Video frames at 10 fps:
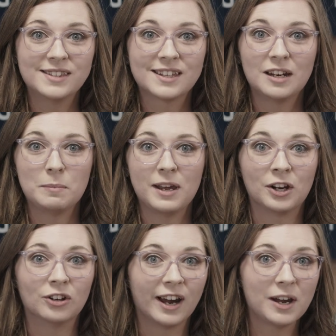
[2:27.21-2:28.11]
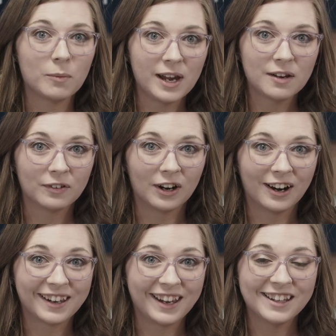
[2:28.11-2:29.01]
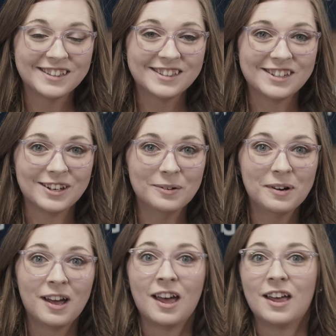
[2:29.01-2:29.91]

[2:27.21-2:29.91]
It's going to be a great week for our kids too.